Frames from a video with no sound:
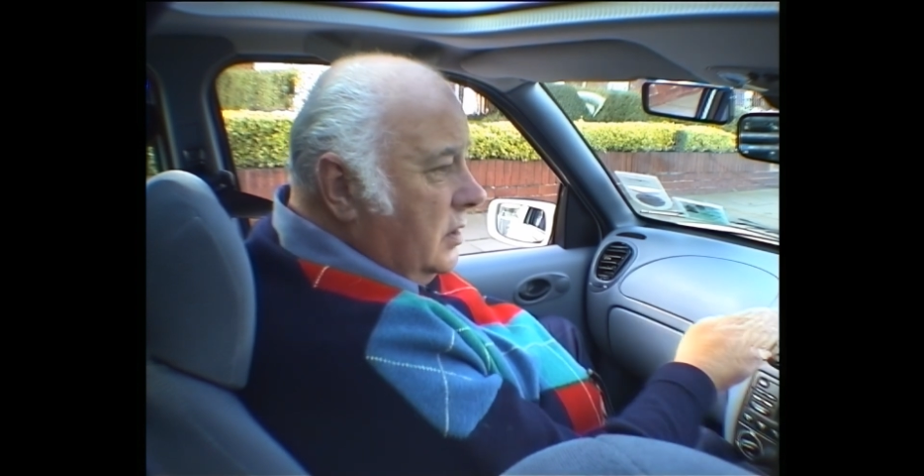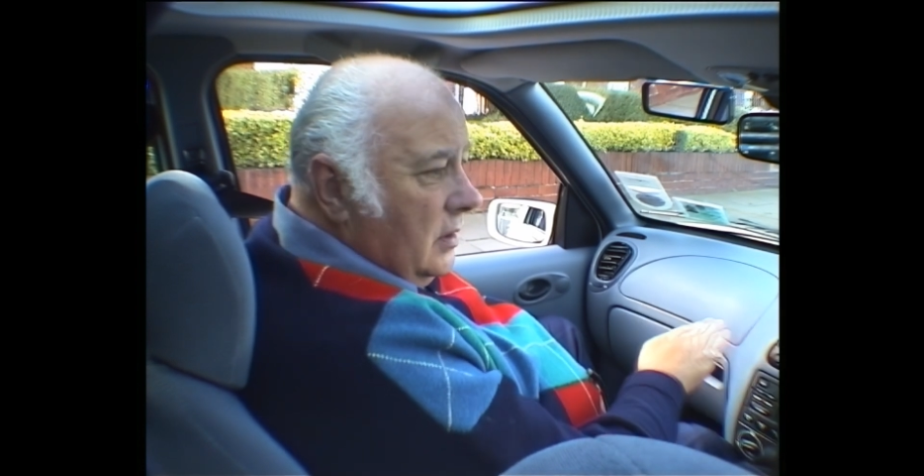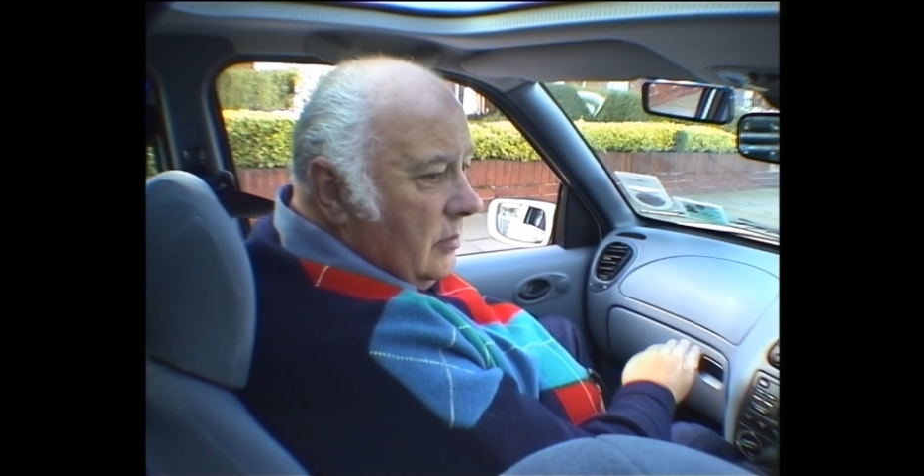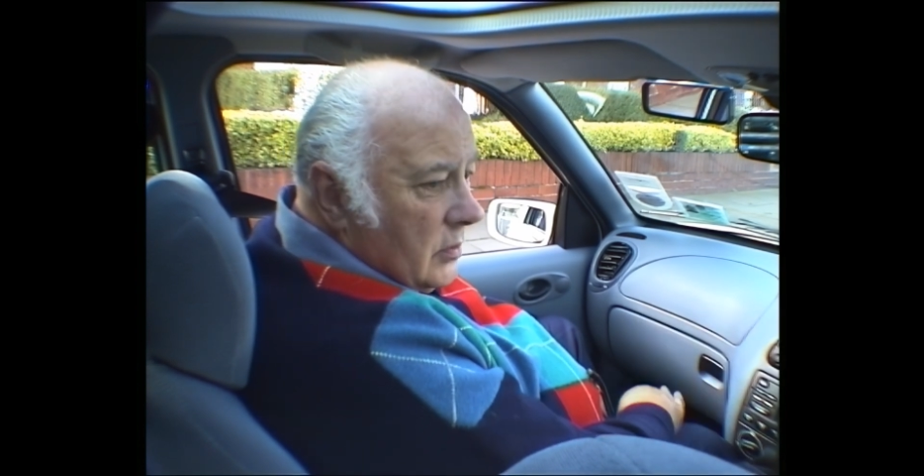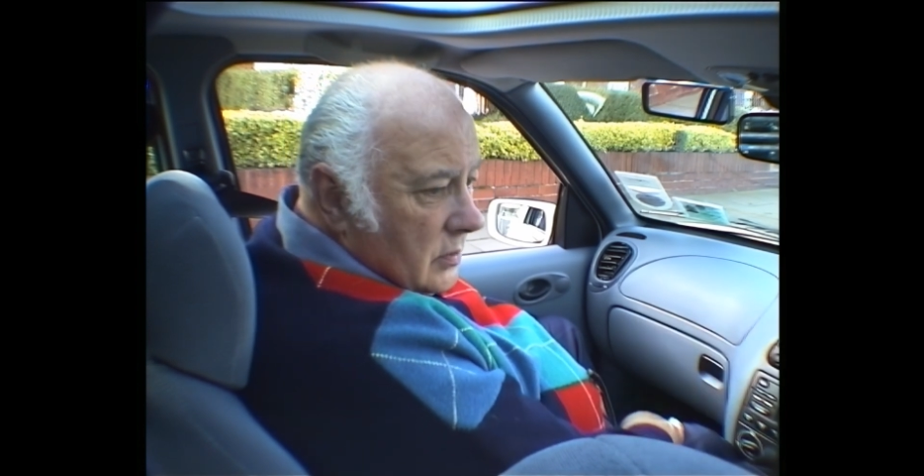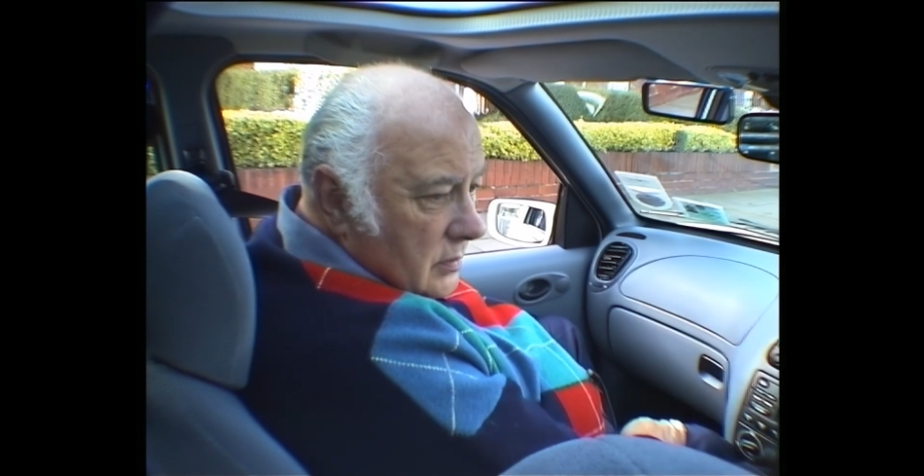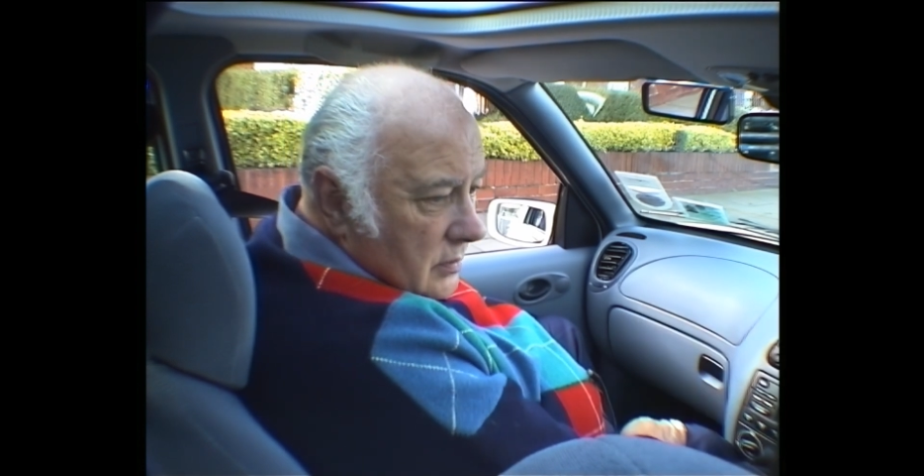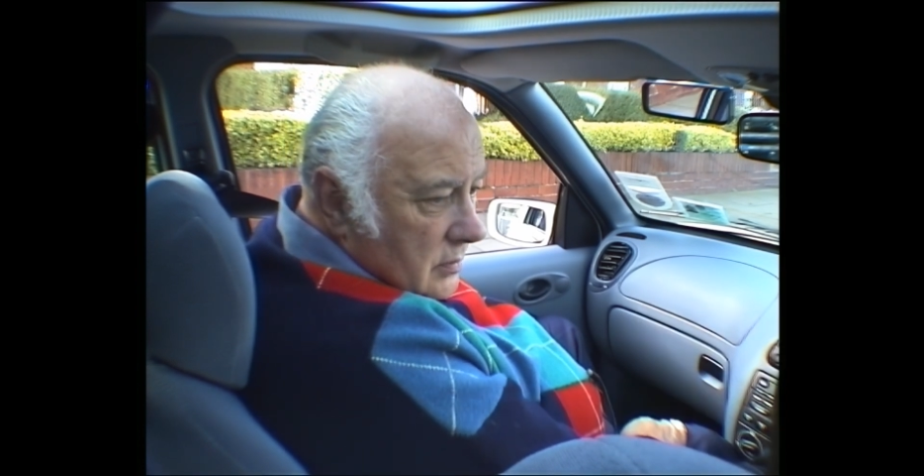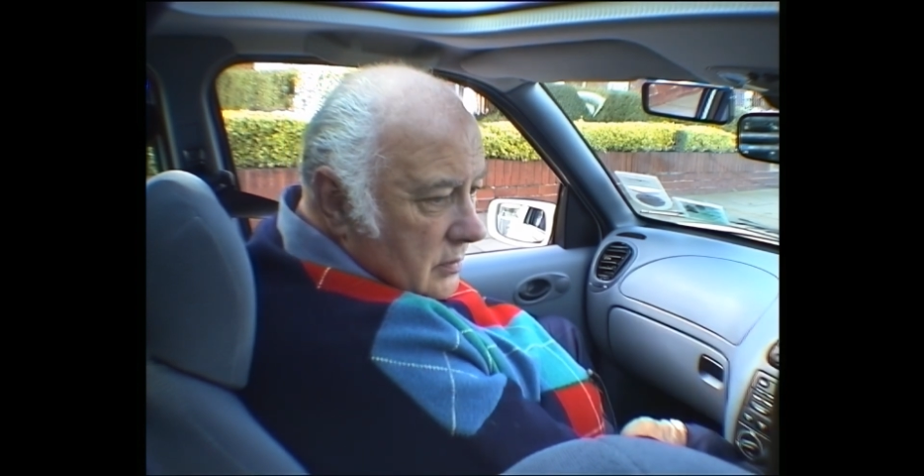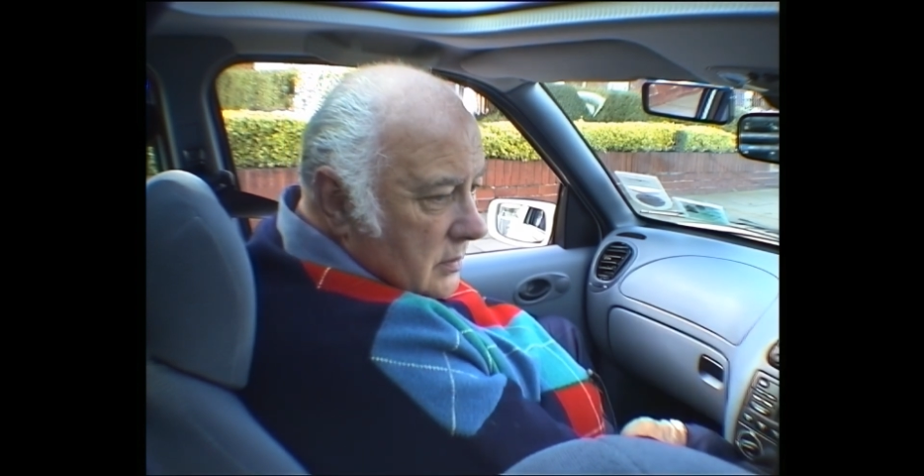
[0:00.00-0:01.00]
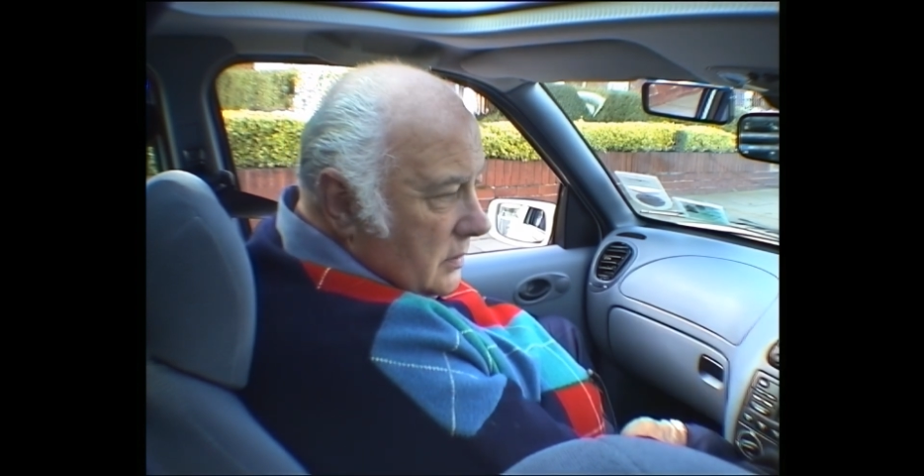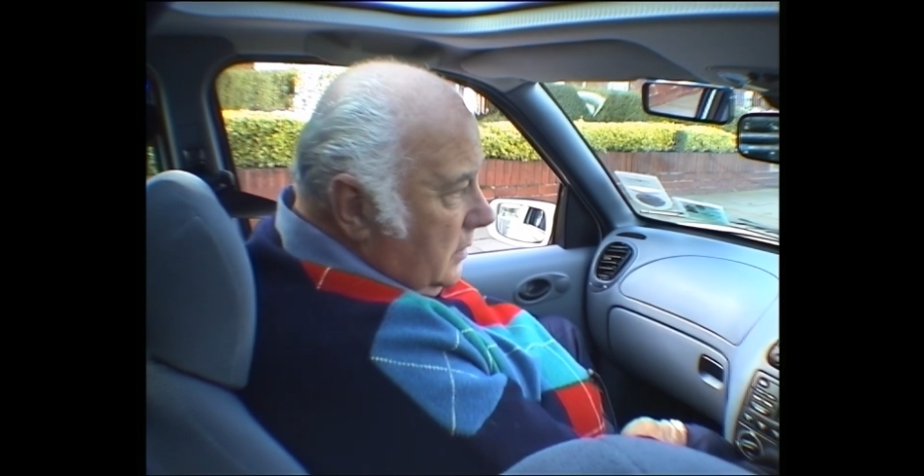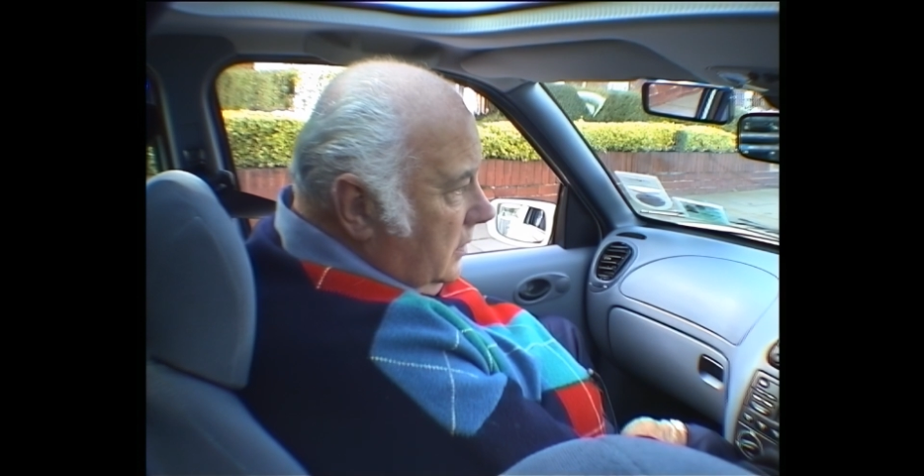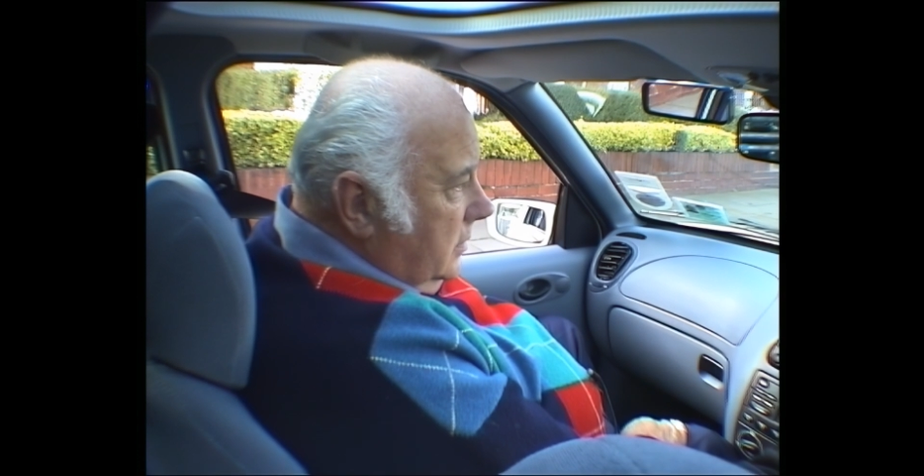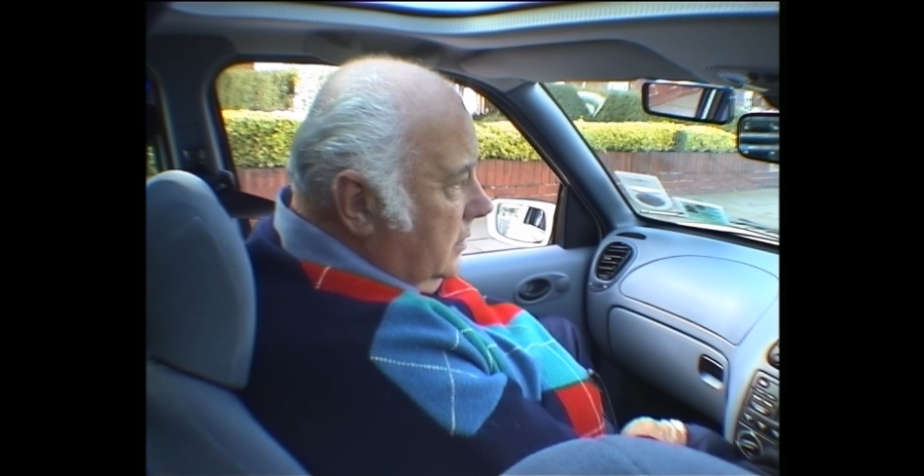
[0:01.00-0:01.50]
camber on the road.
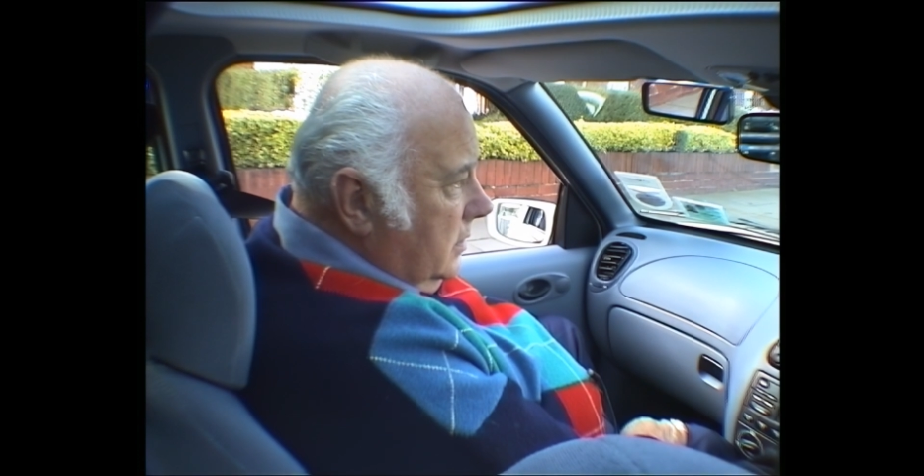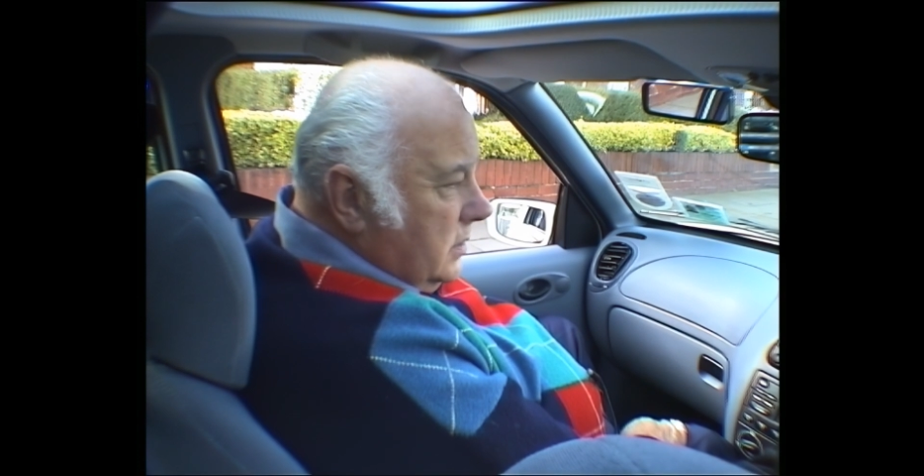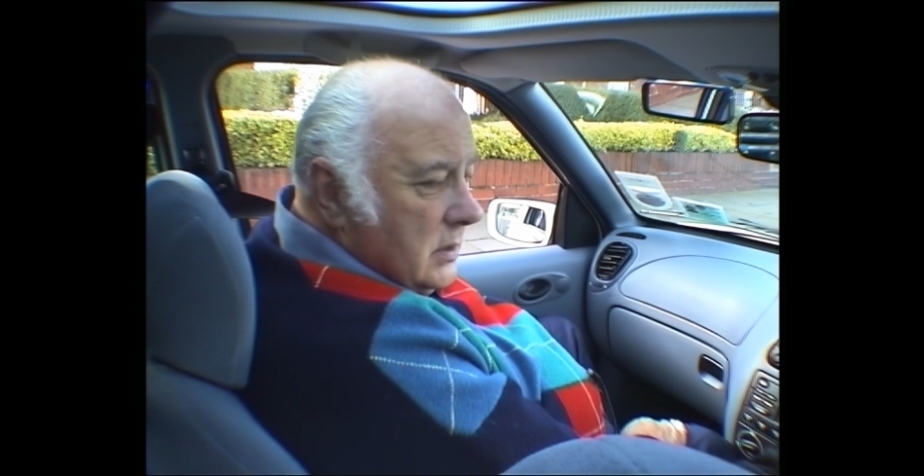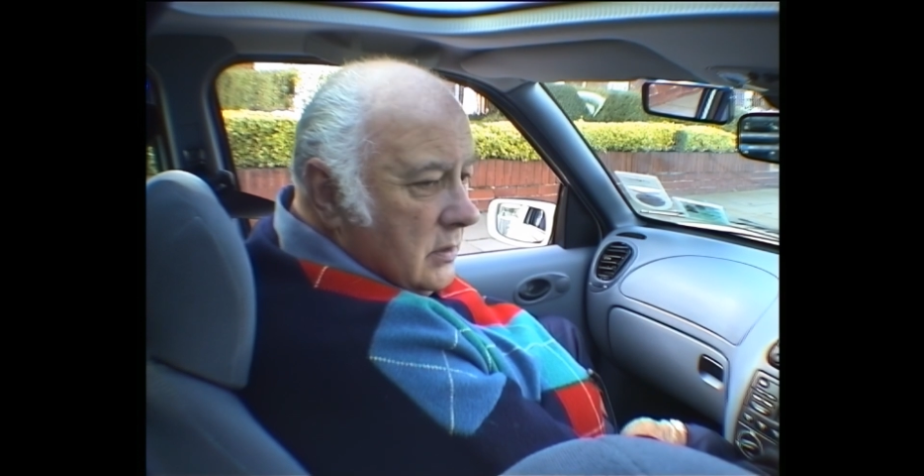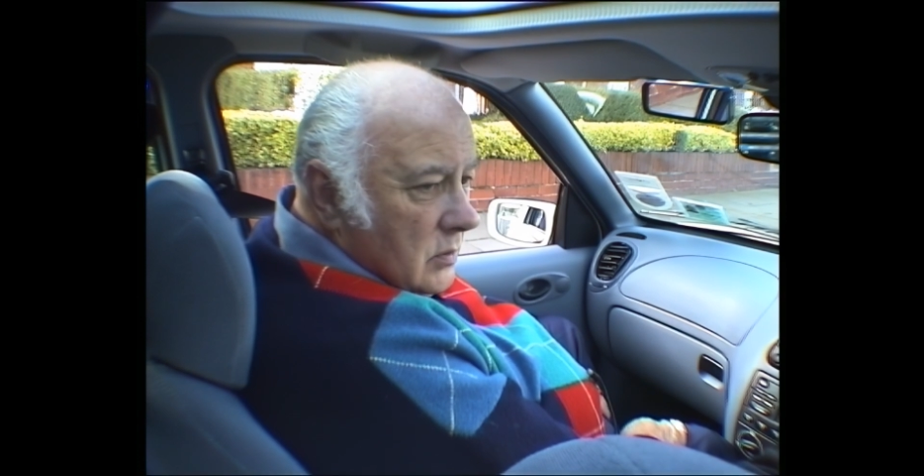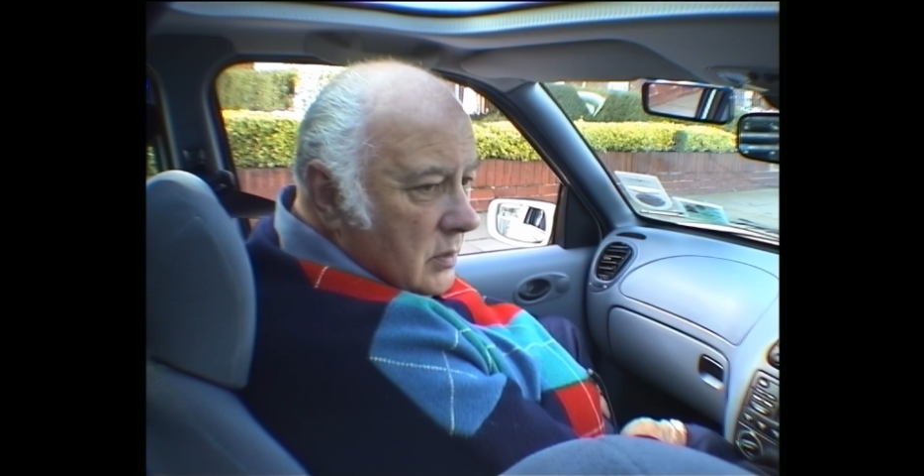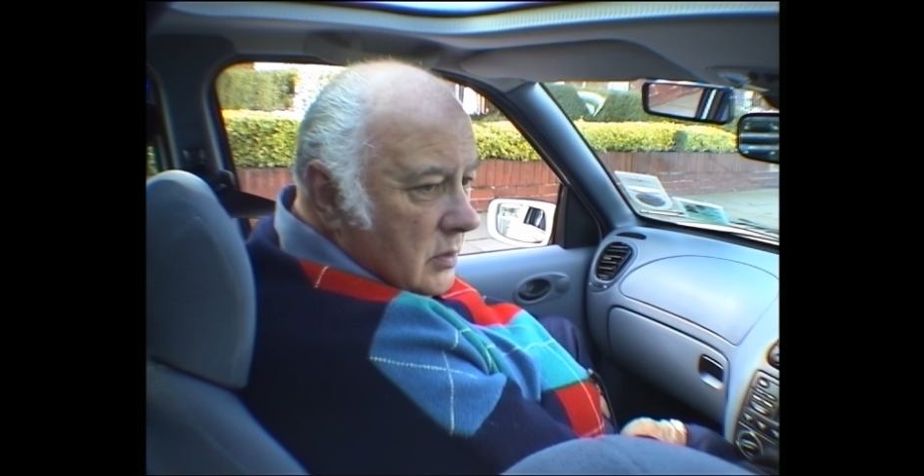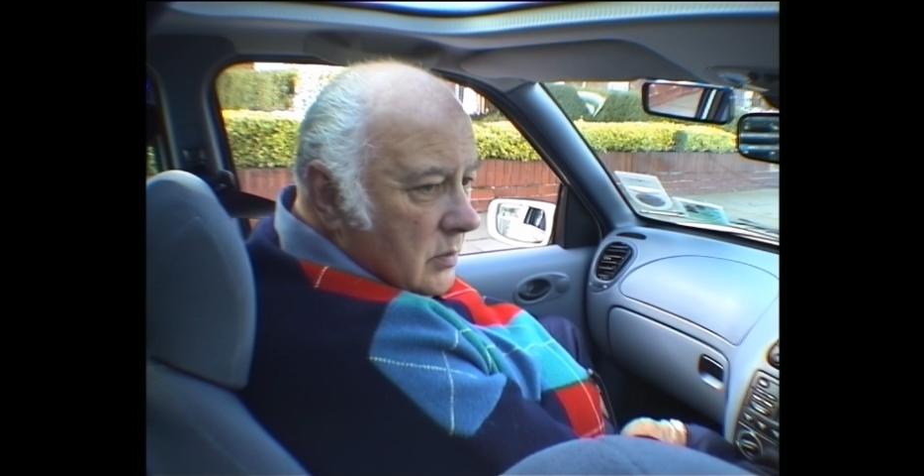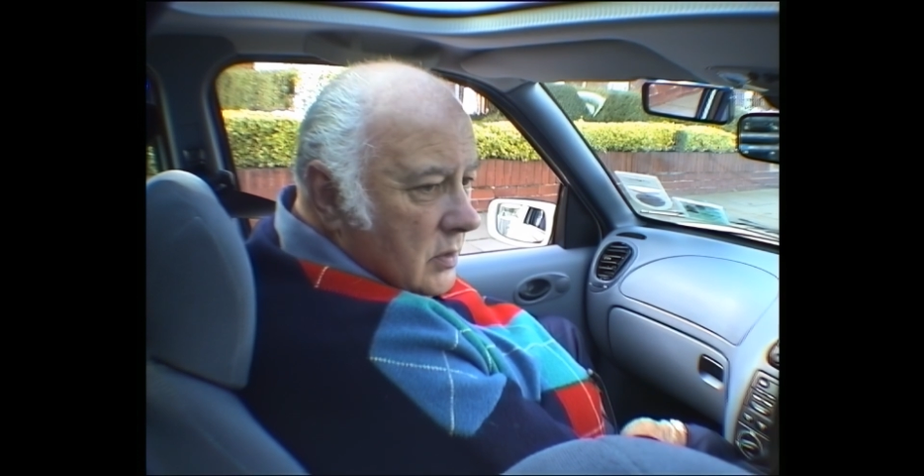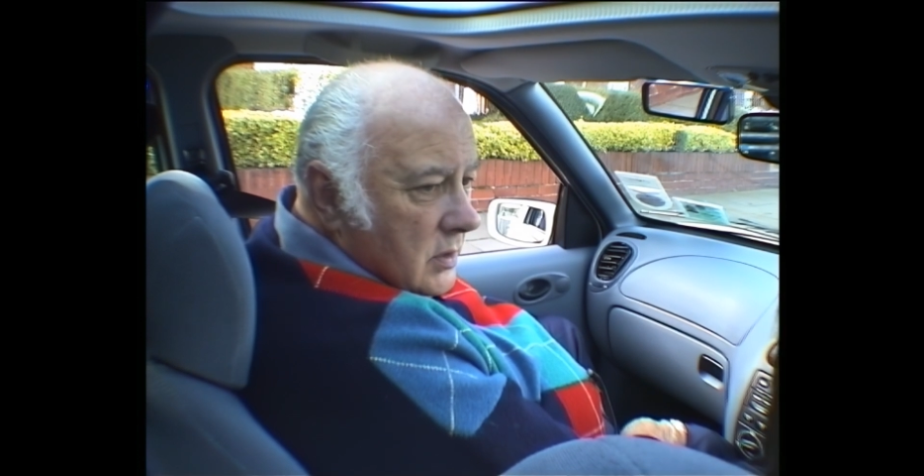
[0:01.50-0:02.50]
You understand what I mean by